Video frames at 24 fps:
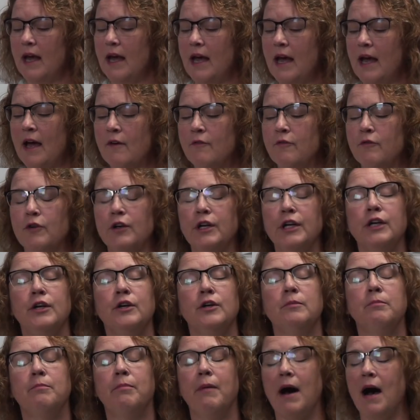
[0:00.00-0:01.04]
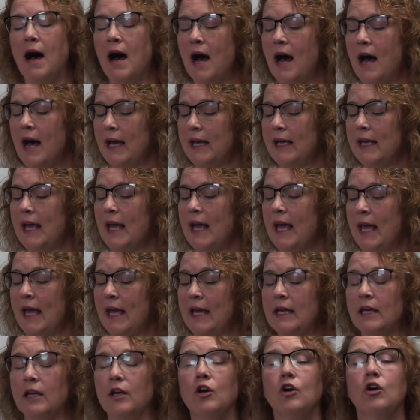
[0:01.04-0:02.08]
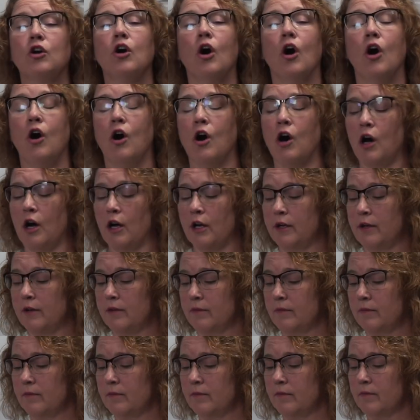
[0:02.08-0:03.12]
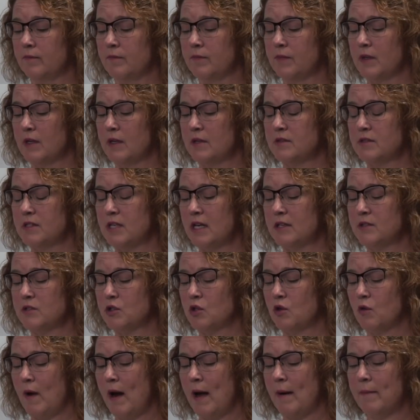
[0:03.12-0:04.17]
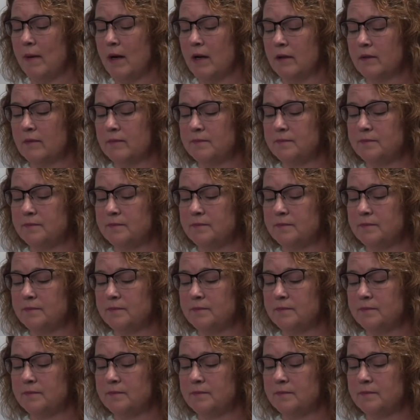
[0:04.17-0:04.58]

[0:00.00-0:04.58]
Every goodbye ain't gone, says Grandma.